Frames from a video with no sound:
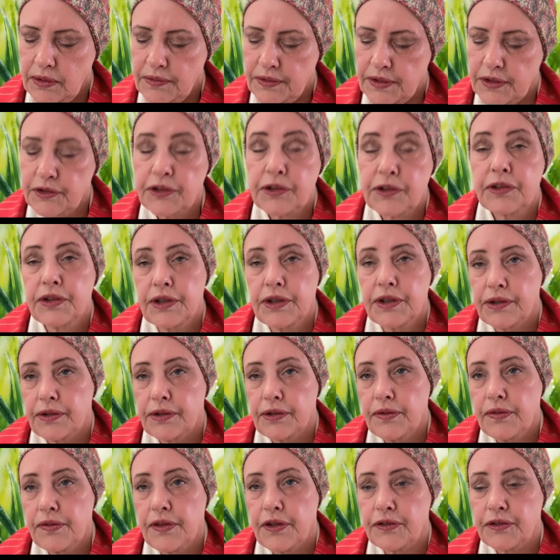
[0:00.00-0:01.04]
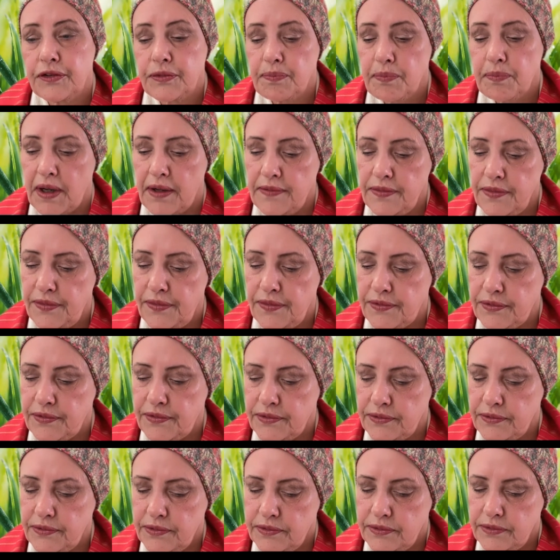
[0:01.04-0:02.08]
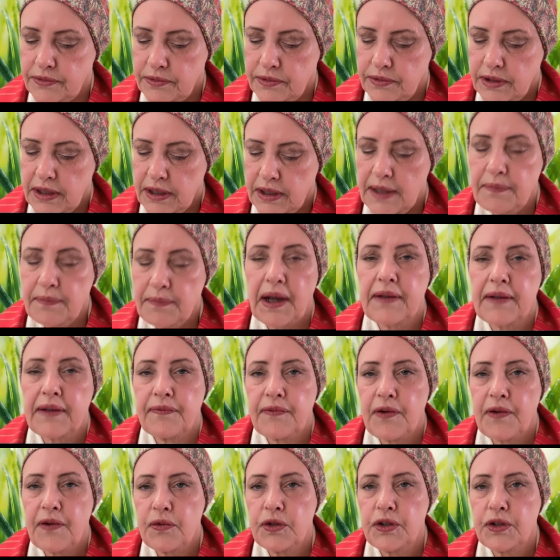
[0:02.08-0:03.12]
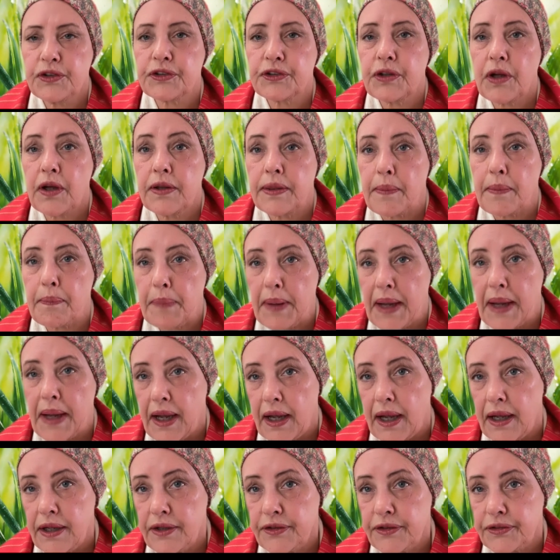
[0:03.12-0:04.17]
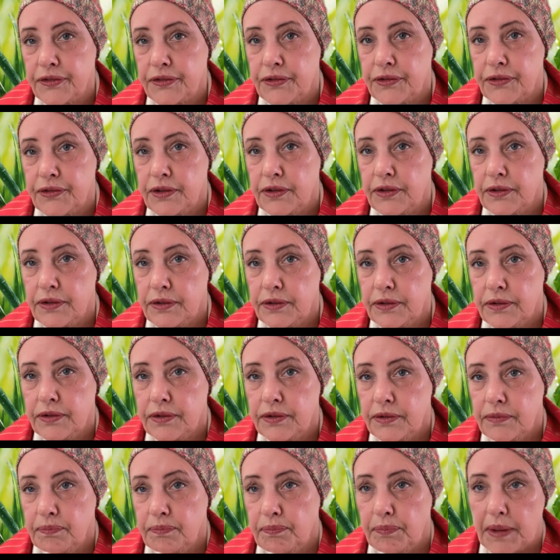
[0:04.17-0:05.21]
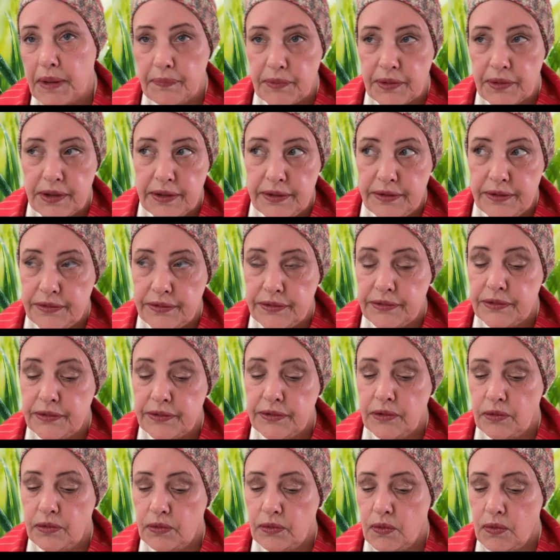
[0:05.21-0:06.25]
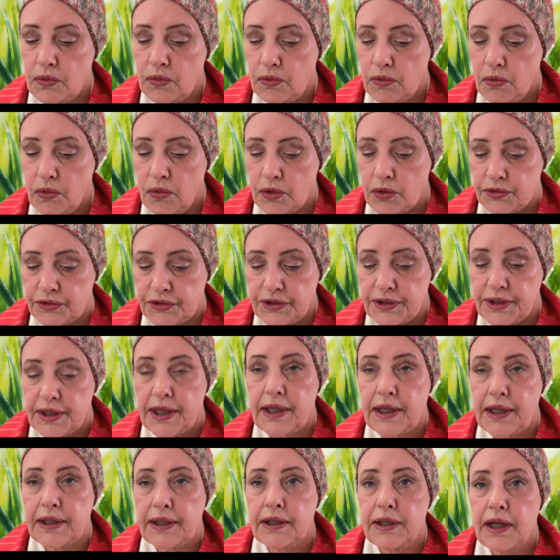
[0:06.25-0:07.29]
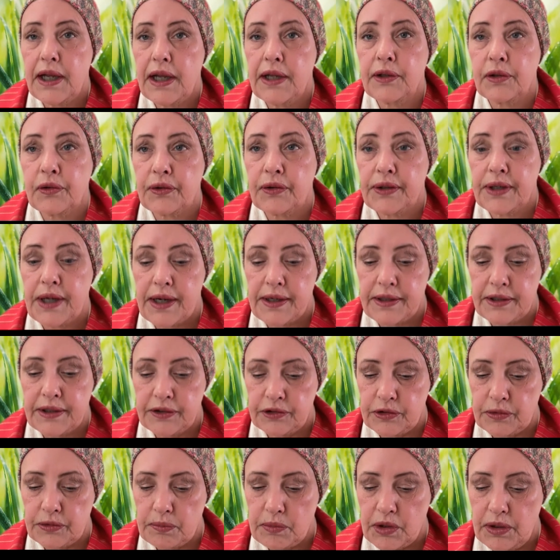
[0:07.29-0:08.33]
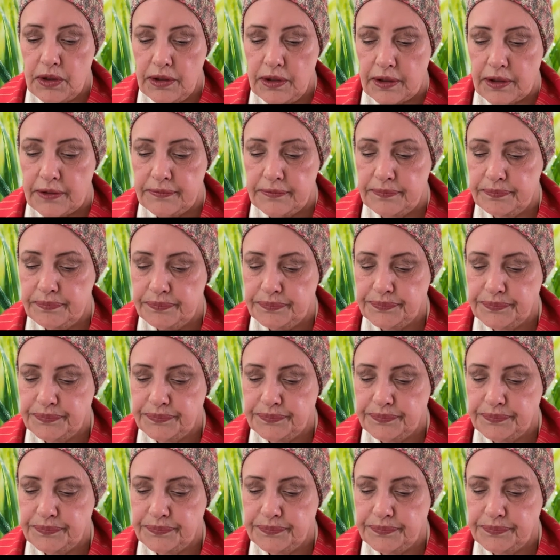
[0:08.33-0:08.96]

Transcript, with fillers: This year, this month, Am I focused on the past, memories, or today and creating tomorrow?